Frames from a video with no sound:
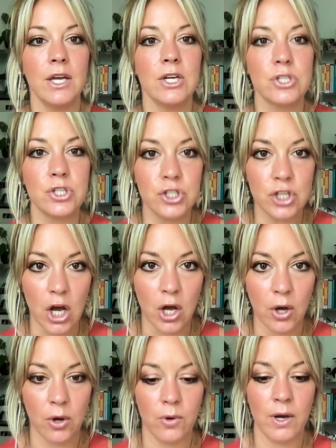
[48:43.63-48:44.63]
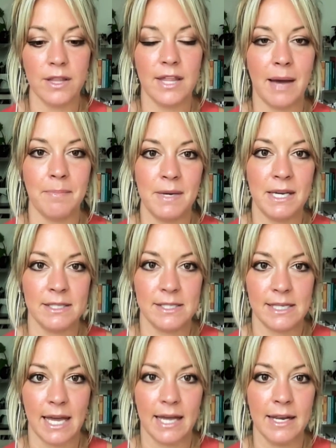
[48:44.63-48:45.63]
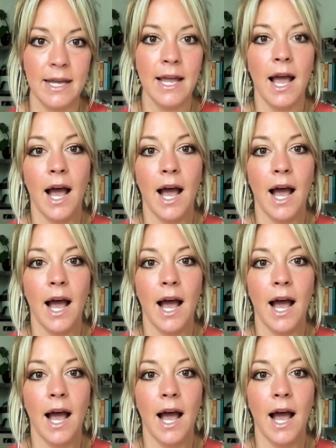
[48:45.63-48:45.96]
So that being said,